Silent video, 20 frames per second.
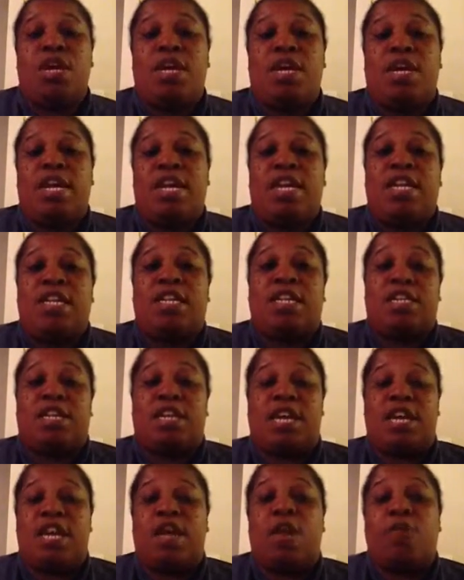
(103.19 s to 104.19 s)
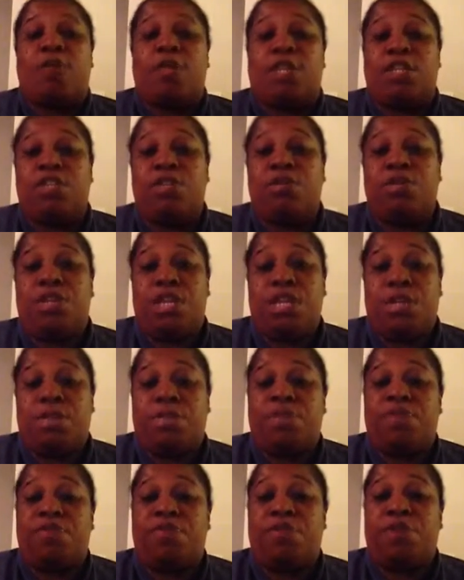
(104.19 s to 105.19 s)
getting the help that you need
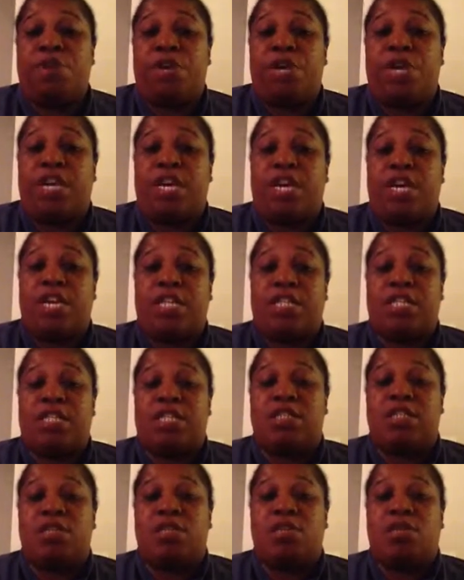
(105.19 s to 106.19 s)
before it gets